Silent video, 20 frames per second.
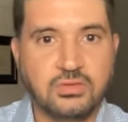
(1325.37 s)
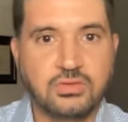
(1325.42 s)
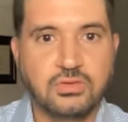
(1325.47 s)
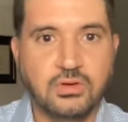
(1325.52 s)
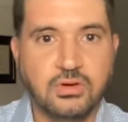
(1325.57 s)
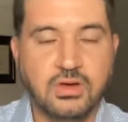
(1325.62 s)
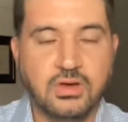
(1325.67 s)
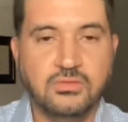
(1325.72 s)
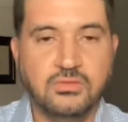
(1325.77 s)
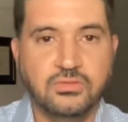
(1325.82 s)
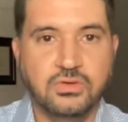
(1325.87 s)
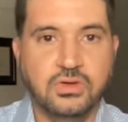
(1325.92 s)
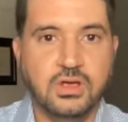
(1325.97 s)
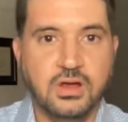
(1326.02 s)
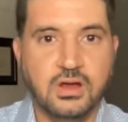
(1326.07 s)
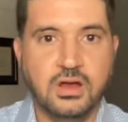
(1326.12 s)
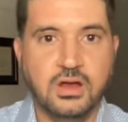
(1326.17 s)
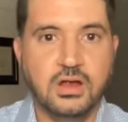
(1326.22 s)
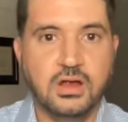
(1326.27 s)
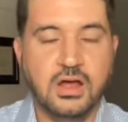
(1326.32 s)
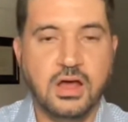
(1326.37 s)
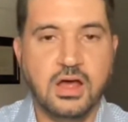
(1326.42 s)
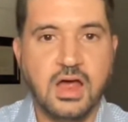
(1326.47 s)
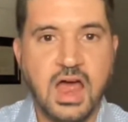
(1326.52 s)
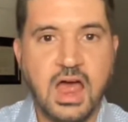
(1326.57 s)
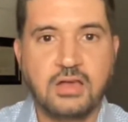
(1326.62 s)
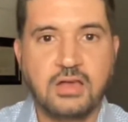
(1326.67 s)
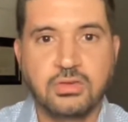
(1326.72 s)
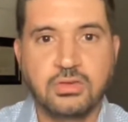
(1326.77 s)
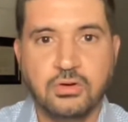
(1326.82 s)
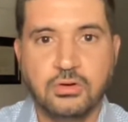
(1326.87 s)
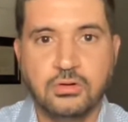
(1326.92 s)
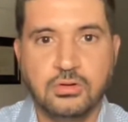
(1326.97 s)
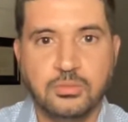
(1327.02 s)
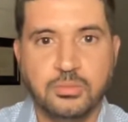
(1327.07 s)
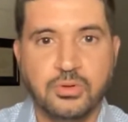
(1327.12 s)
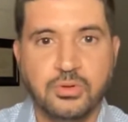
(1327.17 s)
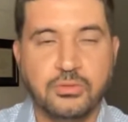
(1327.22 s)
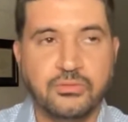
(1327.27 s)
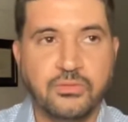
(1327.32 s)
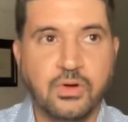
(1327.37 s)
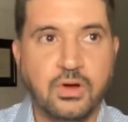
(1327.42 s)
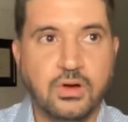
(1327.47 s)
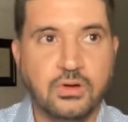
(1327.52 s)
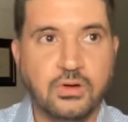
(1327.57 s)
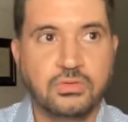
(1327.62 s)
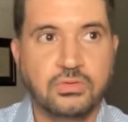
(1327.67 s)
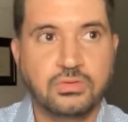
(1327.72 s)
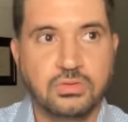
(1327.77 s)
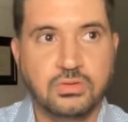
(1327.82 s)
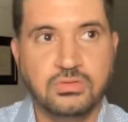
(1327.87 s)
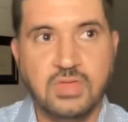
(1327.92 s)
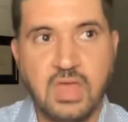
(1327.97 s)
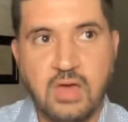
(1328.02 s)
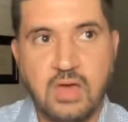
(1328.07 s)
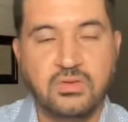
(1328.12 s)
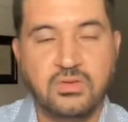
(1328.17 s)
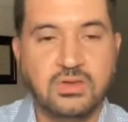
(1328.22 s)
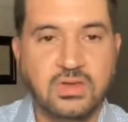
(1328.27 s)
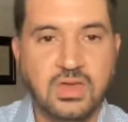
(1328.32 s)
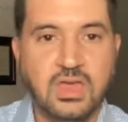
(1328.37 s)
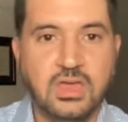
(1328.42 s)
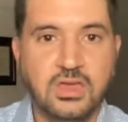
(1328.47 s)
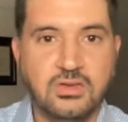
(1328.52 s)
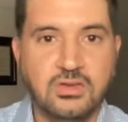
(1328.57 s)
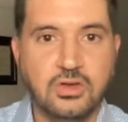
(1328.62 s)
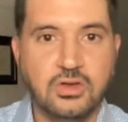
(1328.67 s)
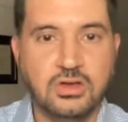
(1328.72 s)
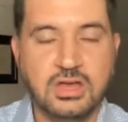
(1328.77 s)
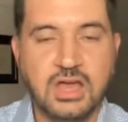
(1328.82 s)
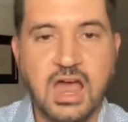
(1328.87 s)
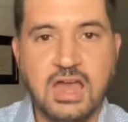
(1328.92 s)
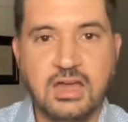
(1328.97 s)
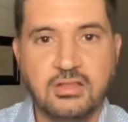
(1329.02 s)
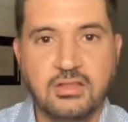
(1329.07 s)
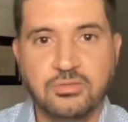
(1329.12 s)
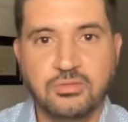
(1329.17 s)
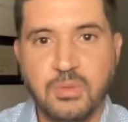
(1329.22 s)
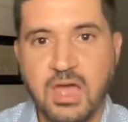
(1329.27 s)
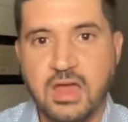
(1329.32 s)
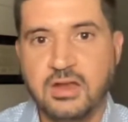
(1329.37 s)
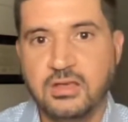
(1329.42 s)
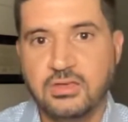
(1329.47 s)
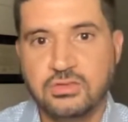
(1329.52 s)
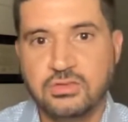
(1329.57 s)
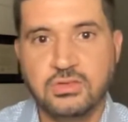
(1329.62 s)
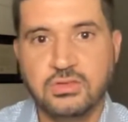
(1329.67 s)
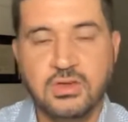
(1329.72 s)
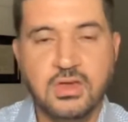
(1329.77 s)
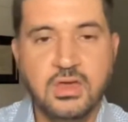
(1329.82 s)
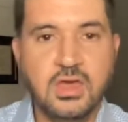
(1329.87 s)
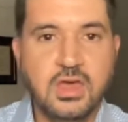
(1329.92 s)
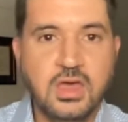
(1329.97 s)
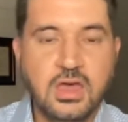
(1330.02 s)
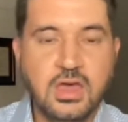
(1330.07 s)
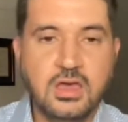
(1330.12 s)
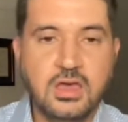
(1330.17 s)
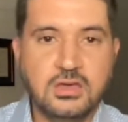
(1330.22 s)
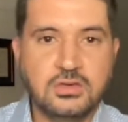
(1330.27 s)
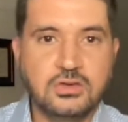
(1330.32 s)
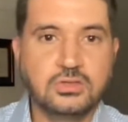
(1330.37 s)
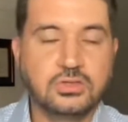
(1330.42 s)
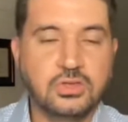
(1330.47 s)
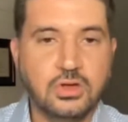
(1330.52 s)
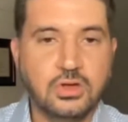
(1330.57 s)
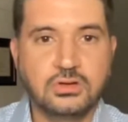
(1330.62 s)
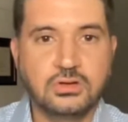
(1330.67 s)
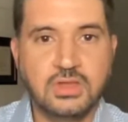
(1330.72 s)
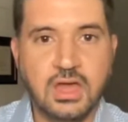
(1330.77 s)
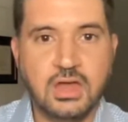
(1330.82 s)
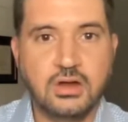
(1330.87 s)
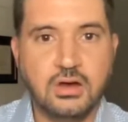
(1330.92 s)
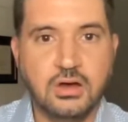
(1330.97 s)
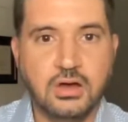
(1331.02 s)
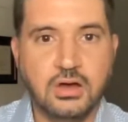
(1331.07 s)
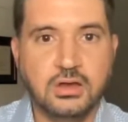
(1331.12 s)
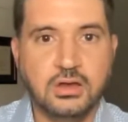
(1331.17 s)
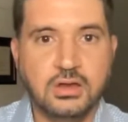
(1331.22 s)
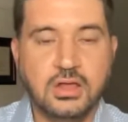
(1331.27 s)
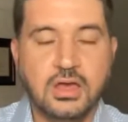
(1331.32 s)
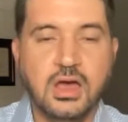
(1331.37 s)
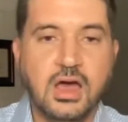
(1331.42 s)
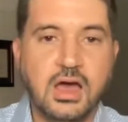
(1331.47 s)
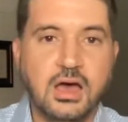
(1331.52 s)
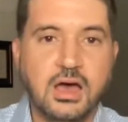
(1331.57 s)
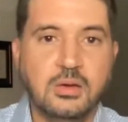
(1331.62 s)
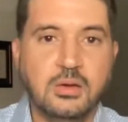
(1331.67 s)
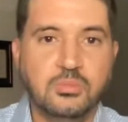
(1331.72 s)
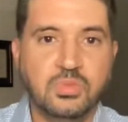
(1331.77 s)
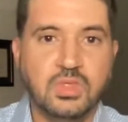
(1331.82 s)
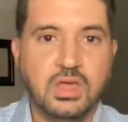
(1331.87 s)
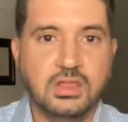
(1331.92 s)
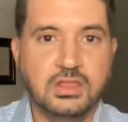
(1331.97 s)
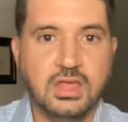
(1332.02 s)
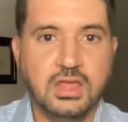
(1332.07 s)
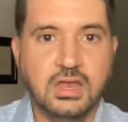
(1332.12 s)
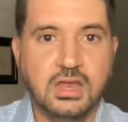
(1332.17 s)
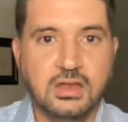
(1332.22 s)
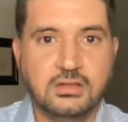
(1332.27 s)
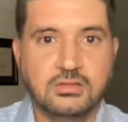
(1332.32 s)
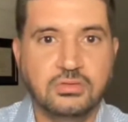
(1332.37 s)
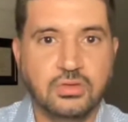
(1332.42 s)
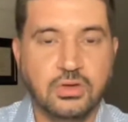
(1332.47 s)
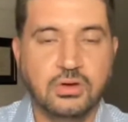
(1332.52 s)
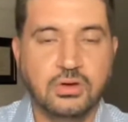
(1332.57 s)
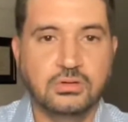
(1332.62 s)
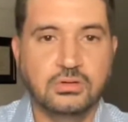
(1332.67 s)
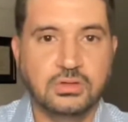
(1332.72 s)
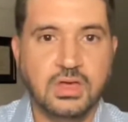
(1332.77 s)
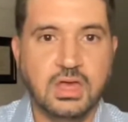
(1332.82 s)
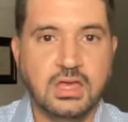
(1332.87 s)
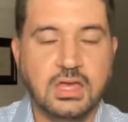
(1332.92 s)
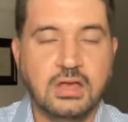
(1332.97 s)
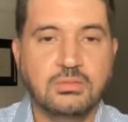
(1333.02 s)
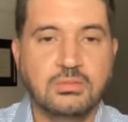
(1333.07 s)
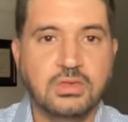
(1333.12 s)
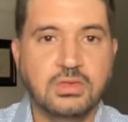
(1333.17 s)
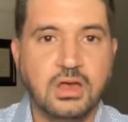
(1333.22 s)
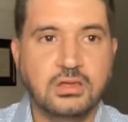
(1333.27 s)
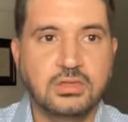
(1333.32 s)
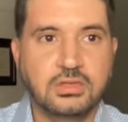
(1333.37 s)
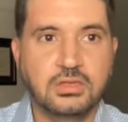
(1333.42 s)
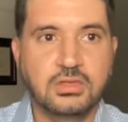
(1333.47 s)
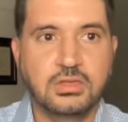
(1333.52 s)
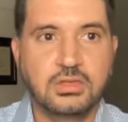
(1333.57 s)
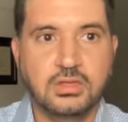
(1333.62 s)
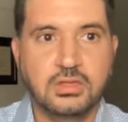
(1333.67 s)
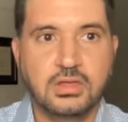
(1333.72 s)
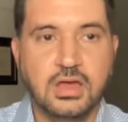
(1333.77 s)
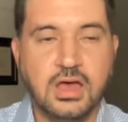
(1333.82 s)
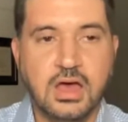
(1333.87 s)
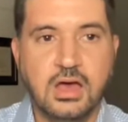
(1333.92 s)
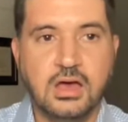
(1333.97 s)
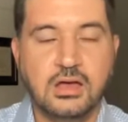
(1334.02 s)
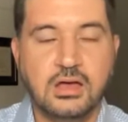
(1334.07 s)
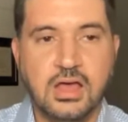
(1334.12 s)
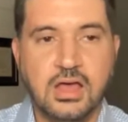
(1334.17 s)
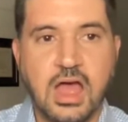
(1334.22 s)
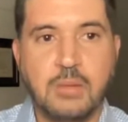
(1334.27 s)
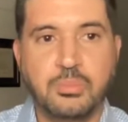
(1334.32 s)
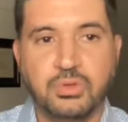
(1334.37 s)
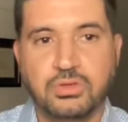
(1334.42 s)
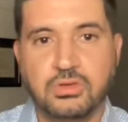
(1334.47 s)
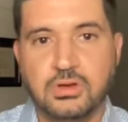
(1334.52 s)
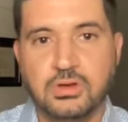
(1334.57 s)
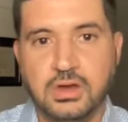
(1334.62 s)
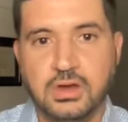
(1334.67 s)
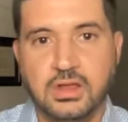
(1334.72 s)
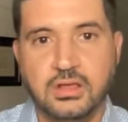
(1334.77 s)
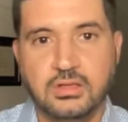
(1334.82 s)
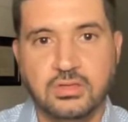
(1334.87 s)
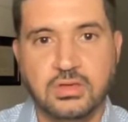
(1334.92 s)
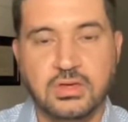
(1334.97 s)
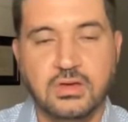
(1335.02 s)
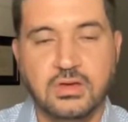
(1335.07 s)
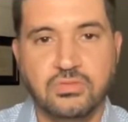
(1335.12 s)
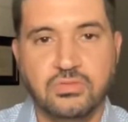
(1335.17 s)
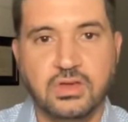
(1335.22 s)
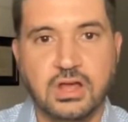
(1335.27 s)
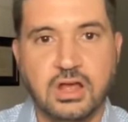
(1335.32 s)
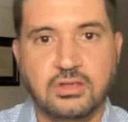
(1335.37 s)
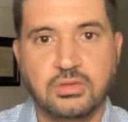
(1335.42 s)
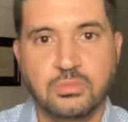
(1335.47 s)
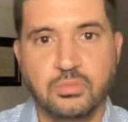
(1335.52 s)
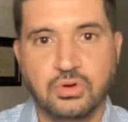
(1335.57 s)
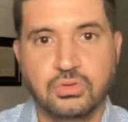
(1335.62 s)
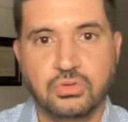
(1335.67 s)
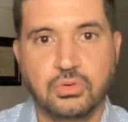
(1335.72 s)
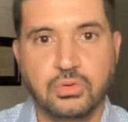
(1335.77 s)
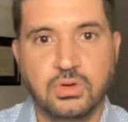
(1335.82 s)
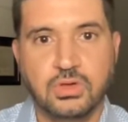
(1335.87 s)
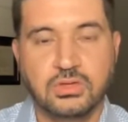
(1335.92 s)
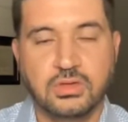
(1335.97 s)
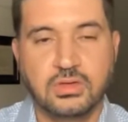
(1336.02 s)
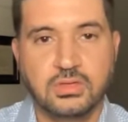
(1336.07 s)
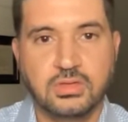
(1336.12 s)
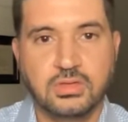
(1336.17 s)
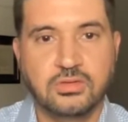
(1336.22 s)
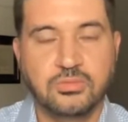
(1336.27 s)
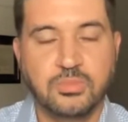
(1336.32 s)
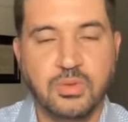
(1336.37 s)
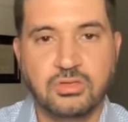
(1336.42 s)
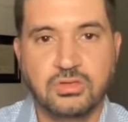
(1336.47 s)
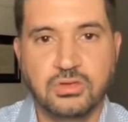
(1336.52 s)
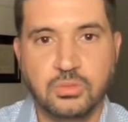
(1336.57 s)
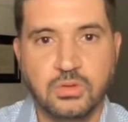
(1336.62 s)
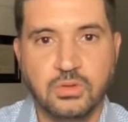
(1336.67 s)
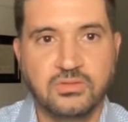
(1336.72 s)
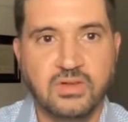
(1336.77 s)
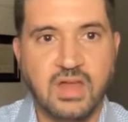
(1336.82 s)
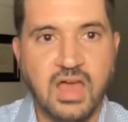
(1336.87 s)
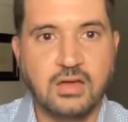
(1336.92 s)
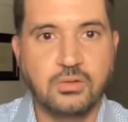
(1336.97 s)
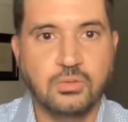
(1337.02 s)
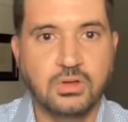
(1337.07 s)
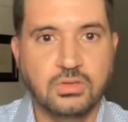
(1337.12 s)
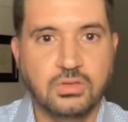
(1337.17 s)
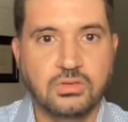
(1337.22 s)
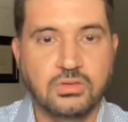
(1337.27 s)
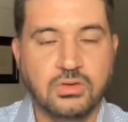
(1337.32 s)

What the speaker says: So if you're a household who prefers to navigate your guide in Spanish, you turn that on. And then so it gives us opportunity to give the customer choices, especially with language.